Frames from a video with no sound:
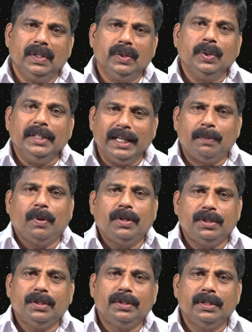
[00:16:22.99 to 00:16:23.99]
So in that
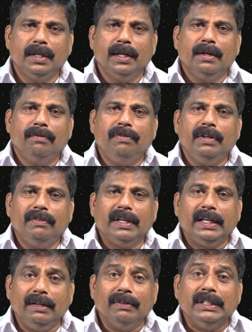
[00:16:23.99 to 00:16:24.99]
process, we were
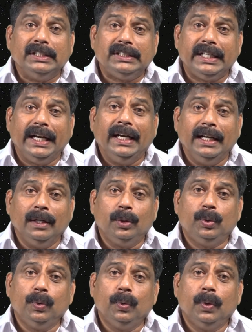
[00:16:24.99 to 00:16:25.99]
given training
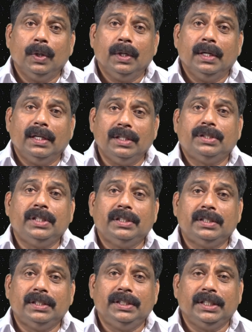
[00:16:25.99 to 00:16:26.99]
to
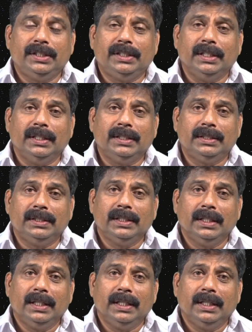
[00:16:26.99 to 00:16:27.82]
resist rejections